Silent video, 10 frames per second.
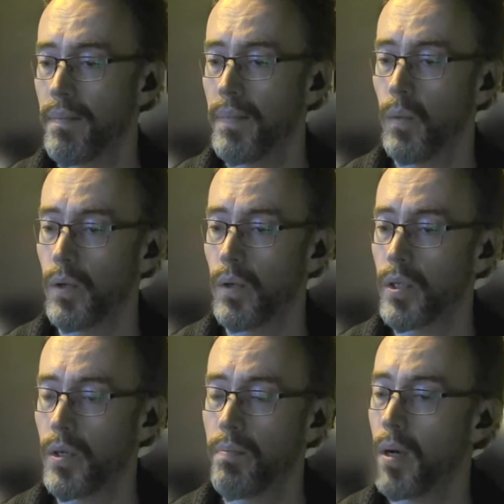we'll
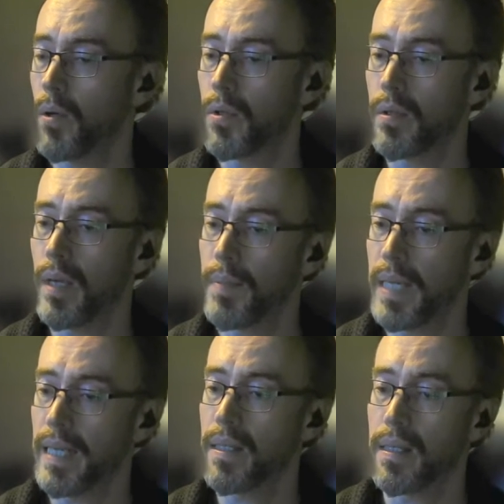also post
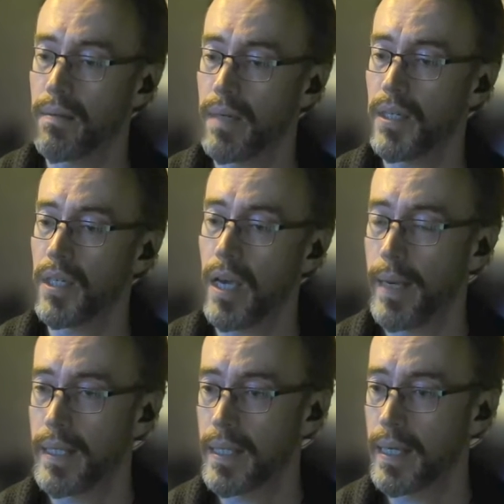updates and job ads
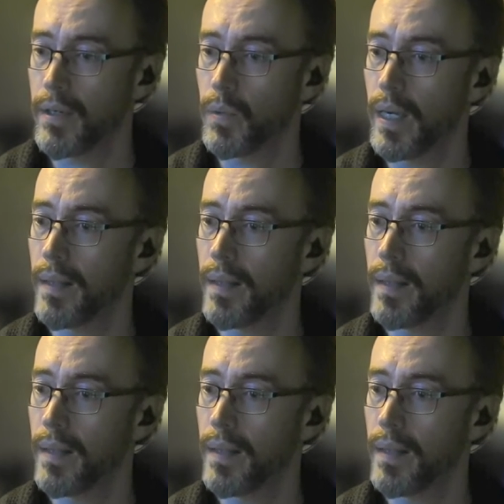there as well.